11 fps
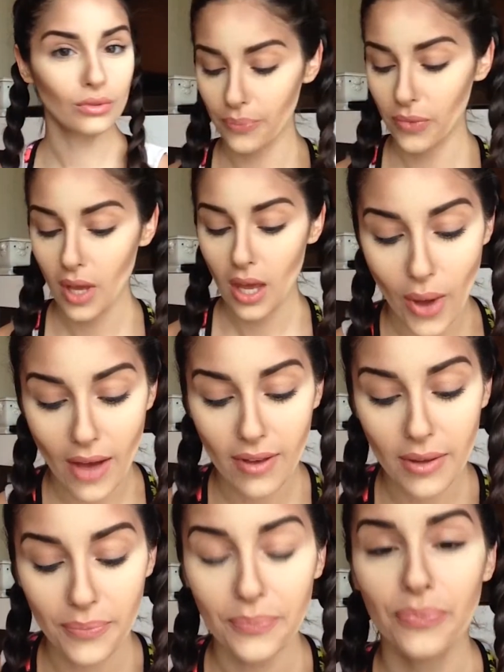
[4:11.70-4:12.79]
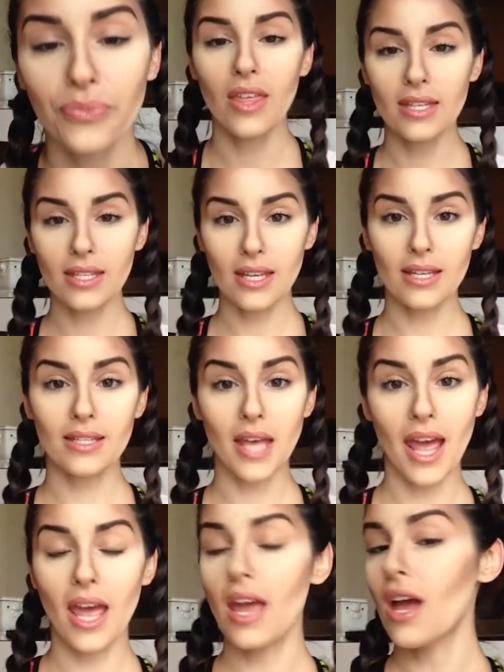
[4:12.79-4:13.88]
So here you have it. This
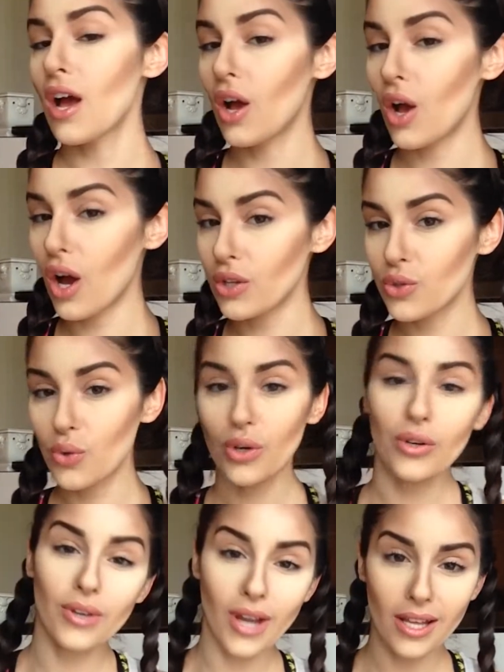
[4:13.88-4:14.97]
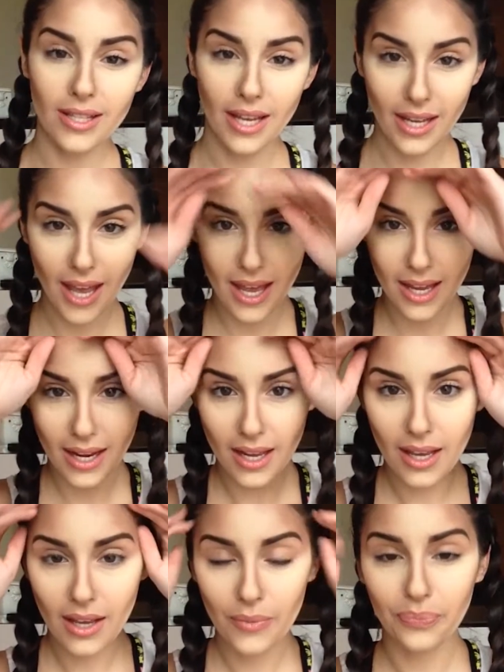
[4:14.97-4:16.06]
is a contoured, not done yet,